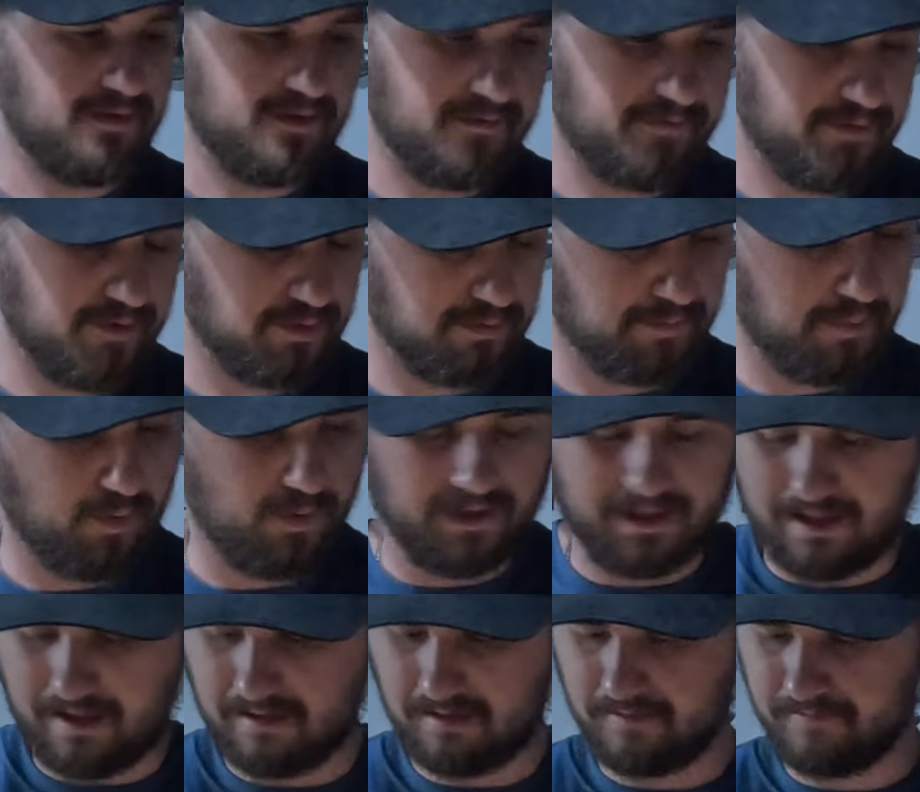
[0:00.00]
field
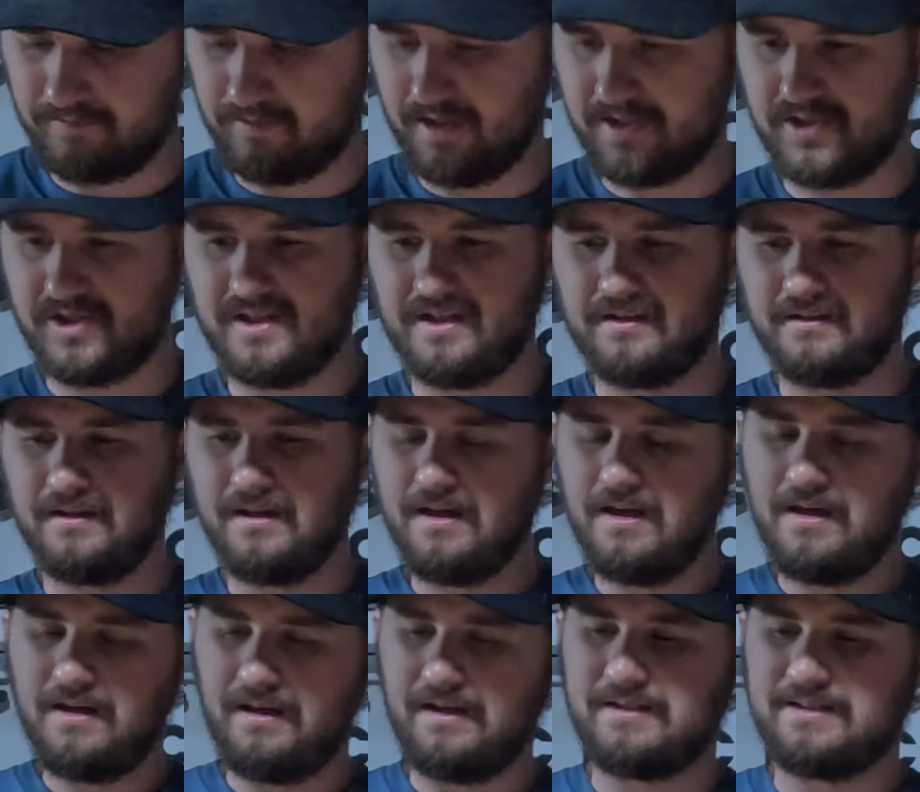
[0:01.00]
point, and the fletching,
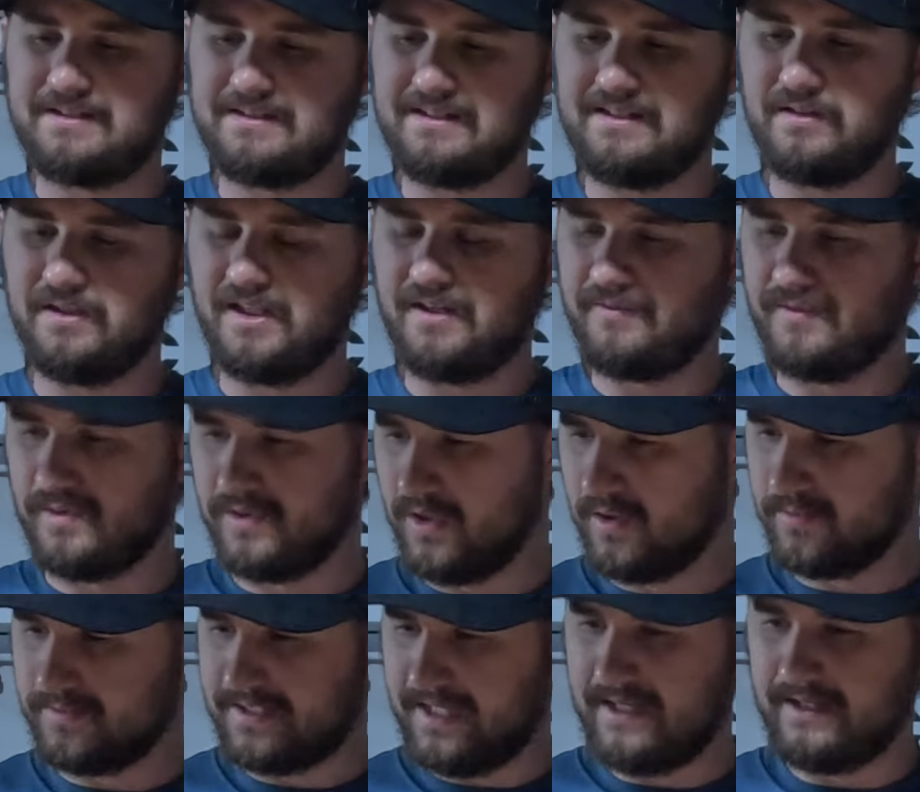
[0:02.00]
and see if you
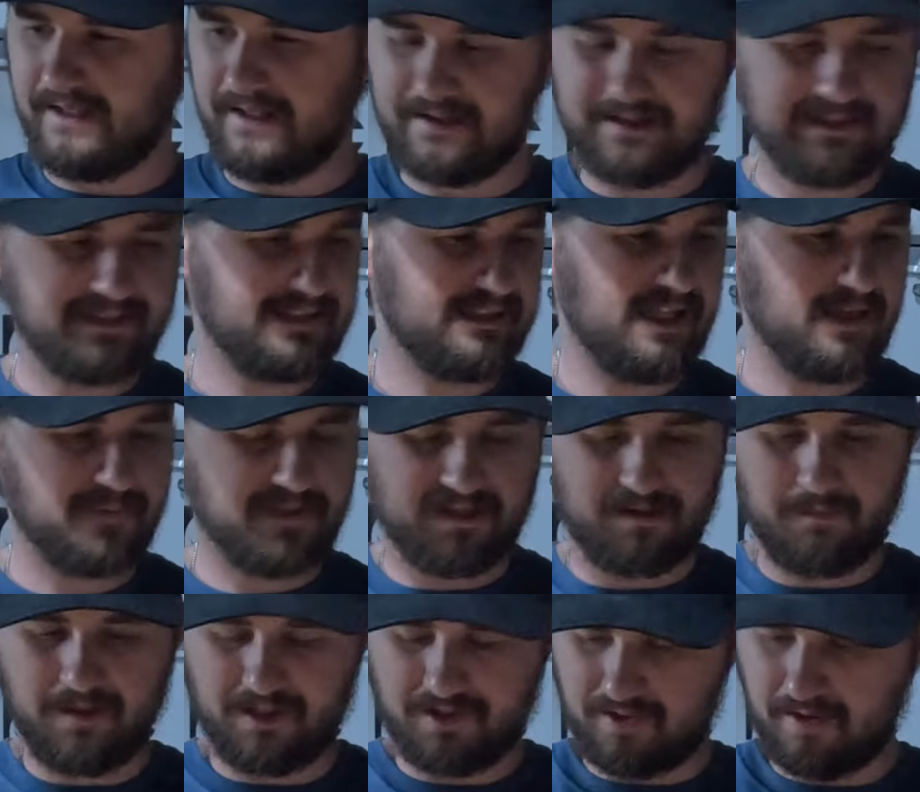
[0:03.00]
don't take any steps
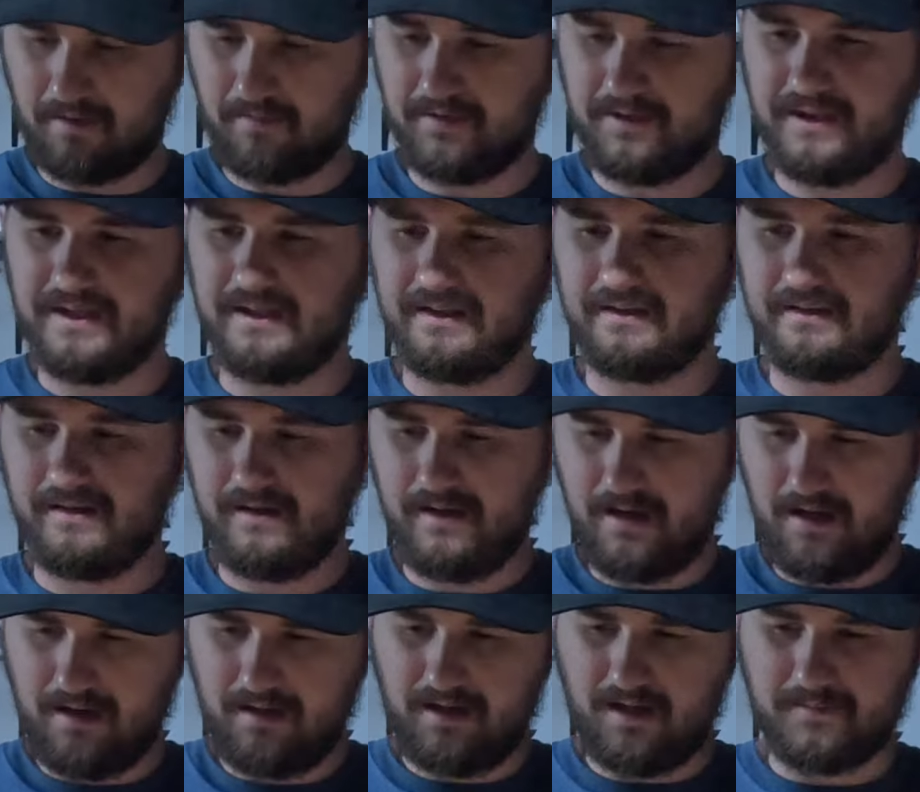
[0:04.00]
to make sure everything
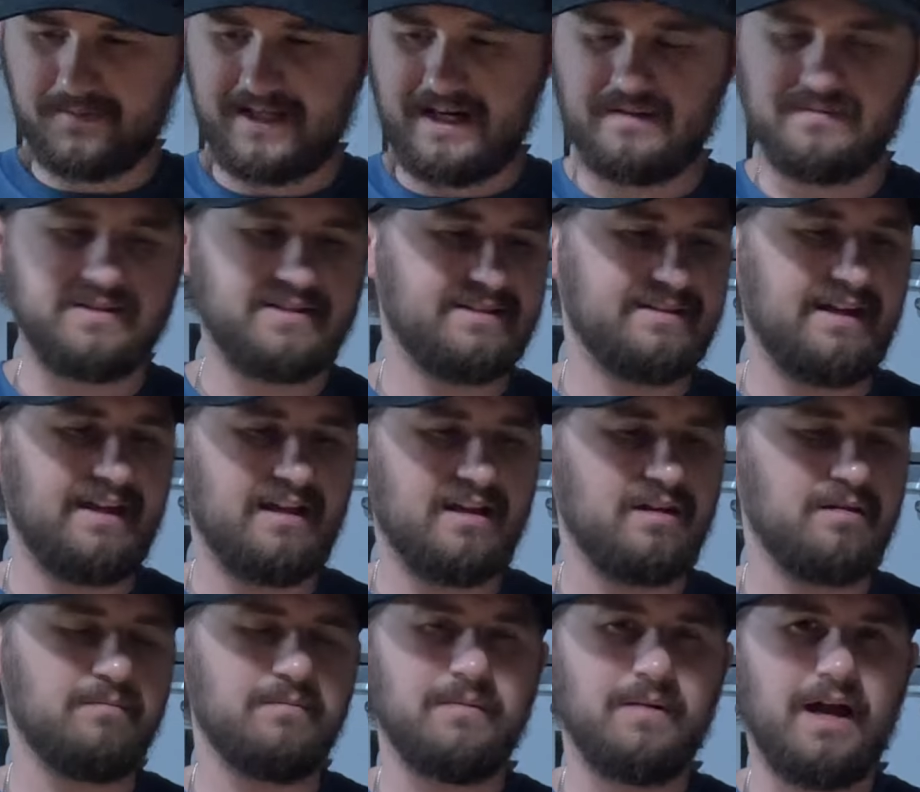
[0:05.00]
comes out the
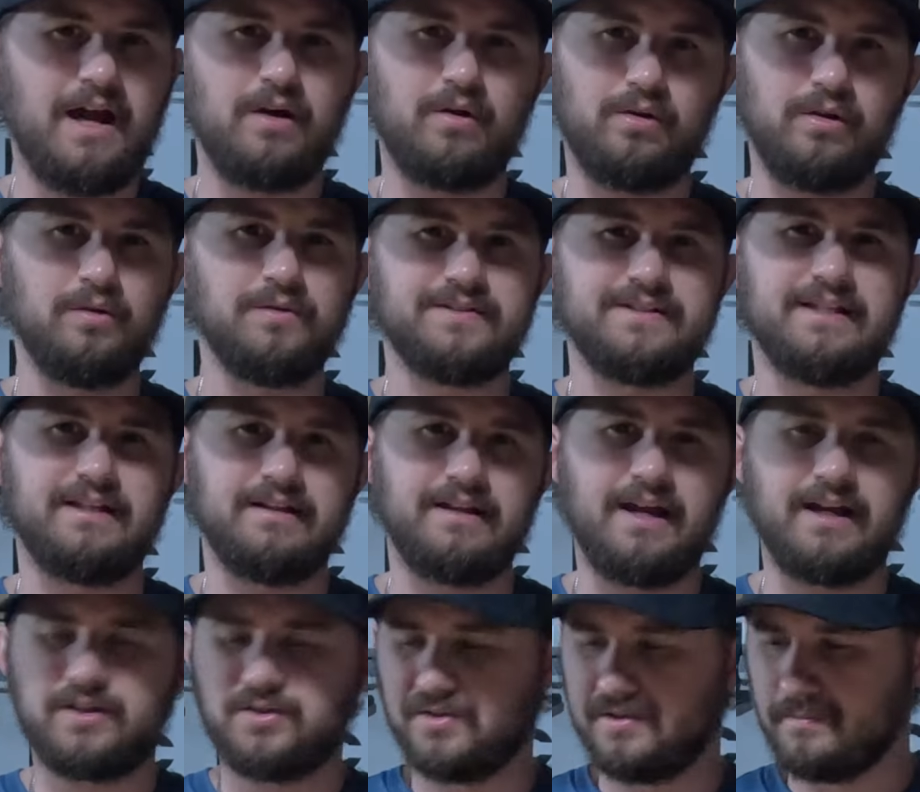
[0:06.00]
same, how close they can
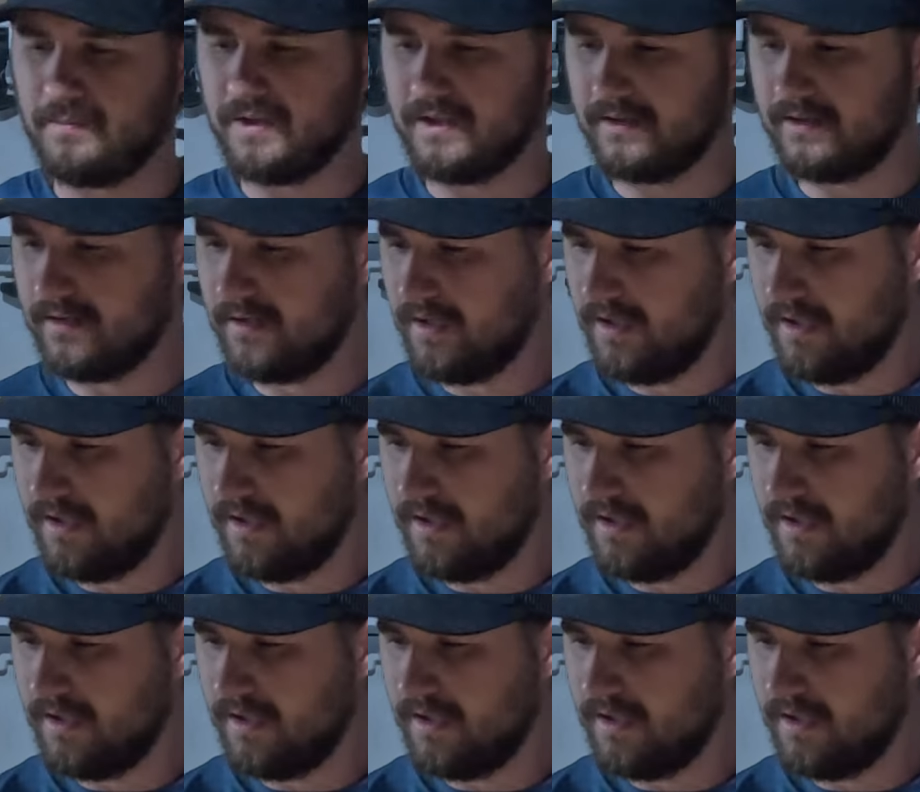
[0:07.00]
actually be.